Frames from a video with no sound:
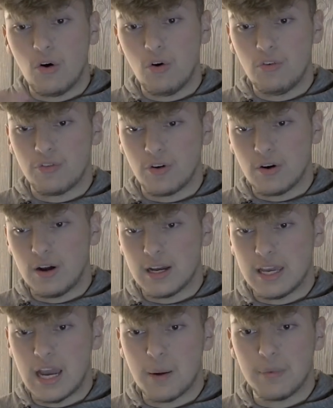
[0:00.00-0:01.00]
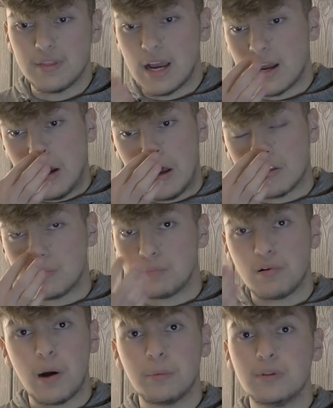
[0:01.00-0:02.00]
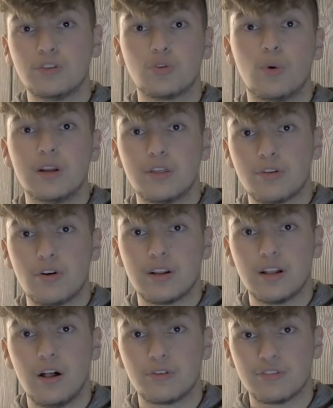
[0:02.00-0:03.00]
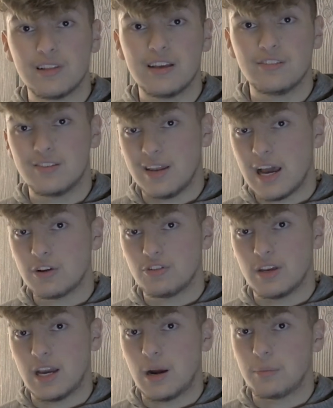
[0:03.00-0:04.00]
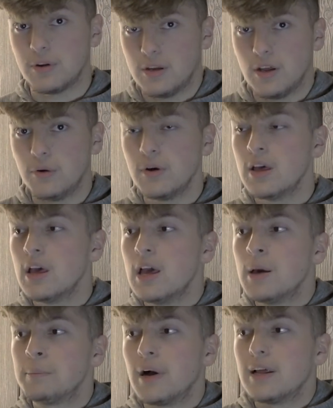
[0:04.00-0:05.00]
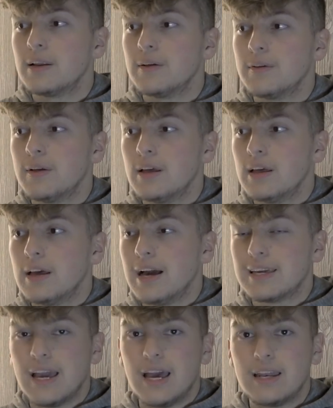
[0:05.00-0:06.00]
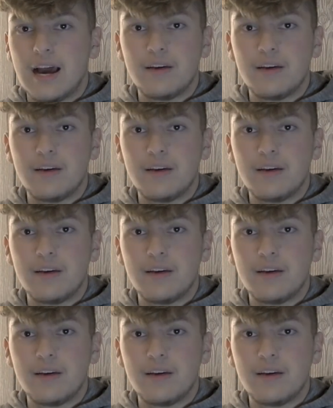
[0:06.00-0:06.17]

over a camera that costs probably $20, $30 less as an action camera, But again,